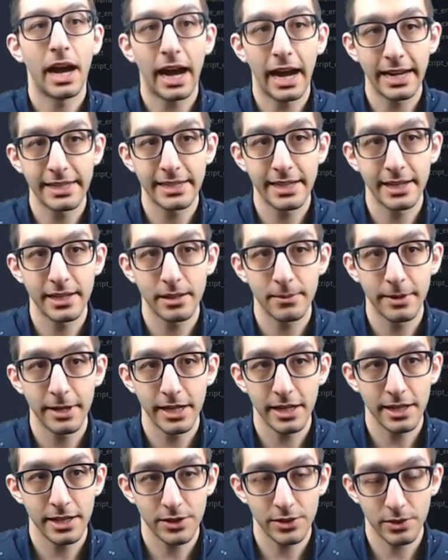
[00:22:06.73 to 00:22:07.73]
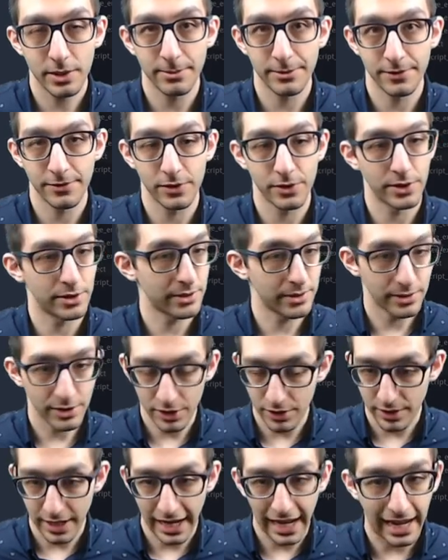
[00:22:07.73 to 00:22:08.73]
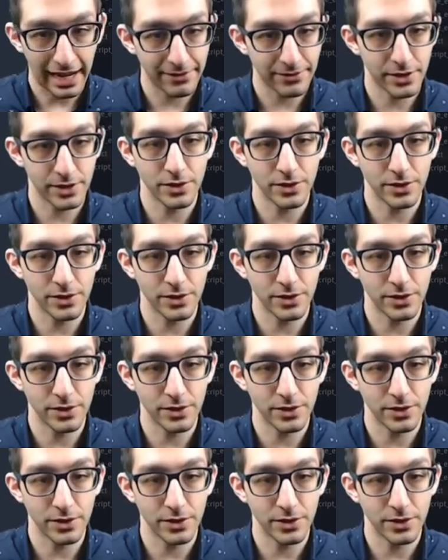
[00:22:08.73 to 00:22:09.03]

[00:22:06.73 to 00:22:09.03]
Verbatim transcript: I tend to make a scripts folder. You don't have